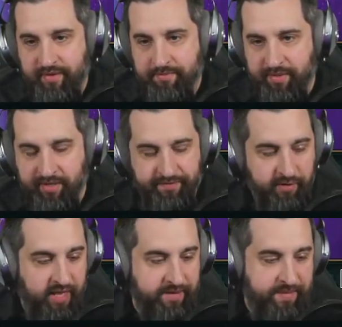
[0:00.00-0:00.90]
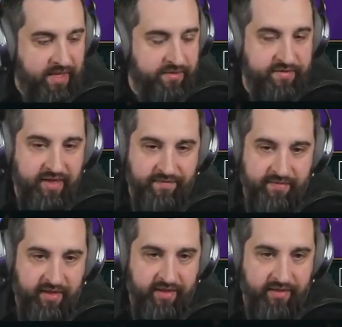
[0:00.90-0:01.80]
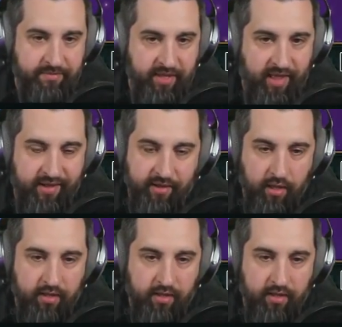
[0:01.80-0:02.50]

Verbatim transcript: But if you're like, balance TFT, it'll be like,